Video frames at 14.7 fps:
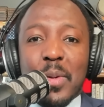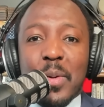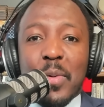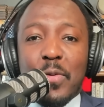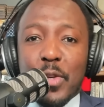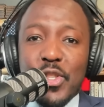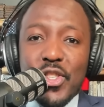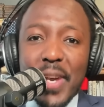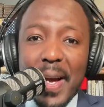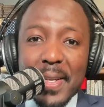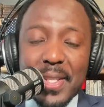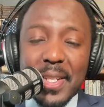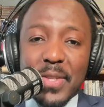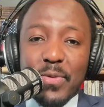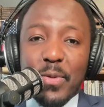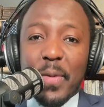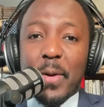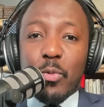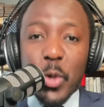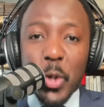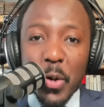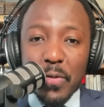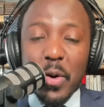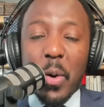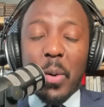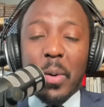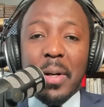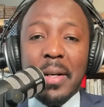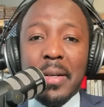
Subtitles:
for justice, for the rule of law,